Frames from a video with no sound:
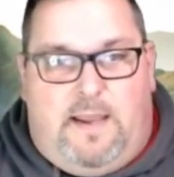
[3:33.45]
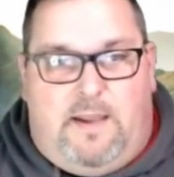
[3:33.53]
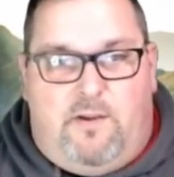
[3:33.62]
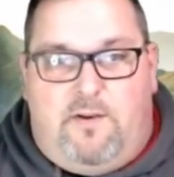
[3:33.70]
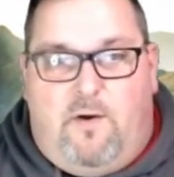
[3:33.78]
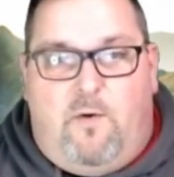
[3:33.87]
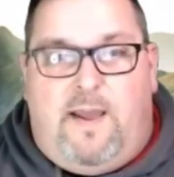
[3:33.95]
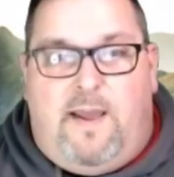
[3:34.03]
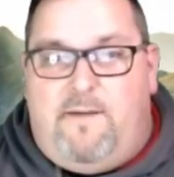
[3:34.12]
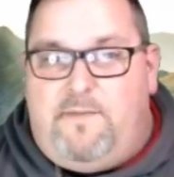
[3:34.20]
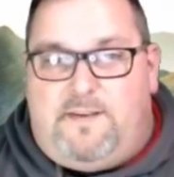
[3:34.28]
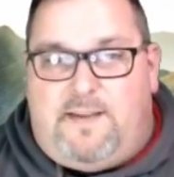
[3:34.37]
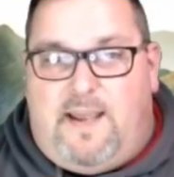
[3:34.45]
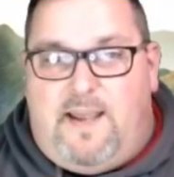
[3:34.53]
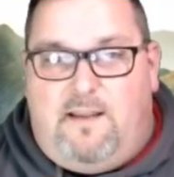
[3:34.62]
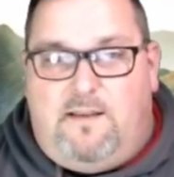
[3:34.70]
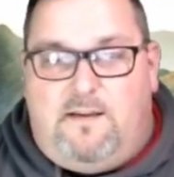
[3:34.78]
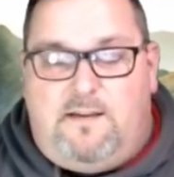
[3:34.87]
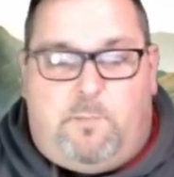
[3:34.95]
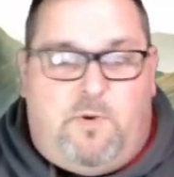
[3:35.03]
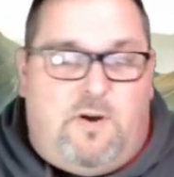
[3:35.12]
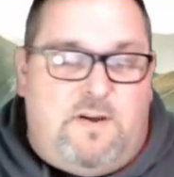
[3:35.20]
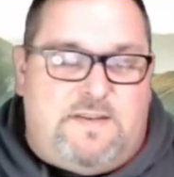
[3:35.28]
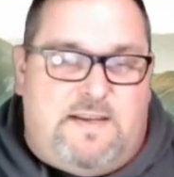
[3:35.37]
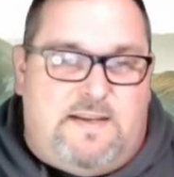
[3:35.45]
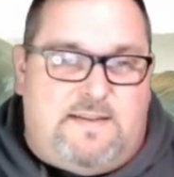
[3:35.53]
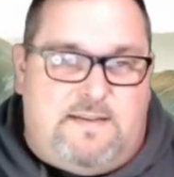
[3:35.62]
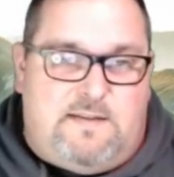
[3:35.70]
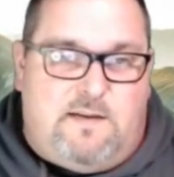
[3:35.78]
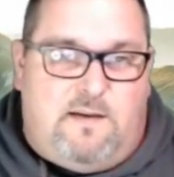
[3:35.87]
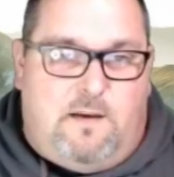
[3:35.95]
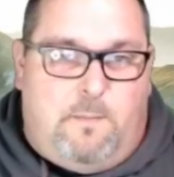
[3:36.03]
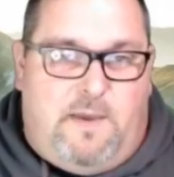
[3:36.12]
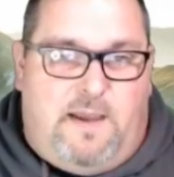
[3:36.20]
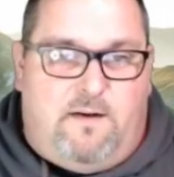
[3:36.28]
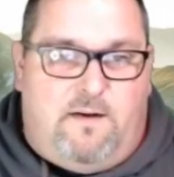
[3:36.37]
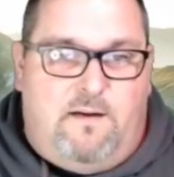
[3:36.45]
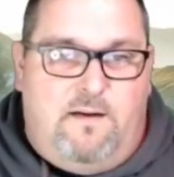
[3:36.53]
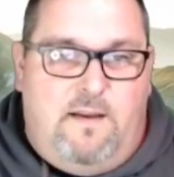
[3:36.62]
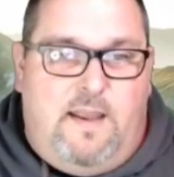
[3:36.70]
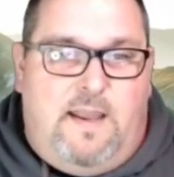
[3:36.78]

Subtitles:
and you don't have the talent, the process isn't going to matter.